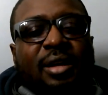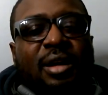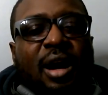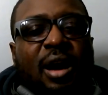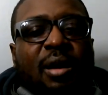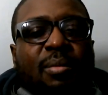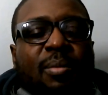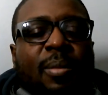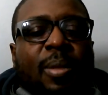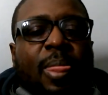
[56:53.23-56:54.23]
Um,
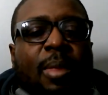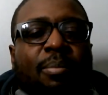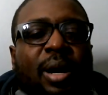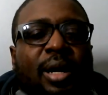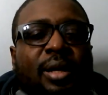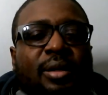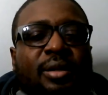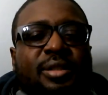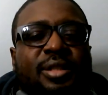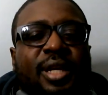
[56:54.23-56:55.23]
but
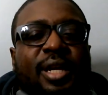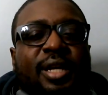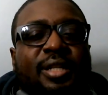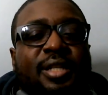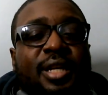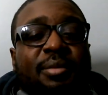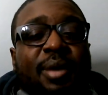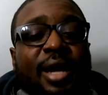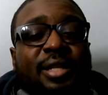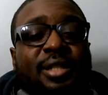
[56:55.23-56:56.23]
seeing your team
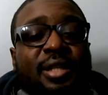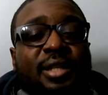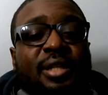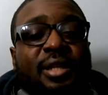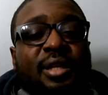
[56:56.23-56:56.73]
actually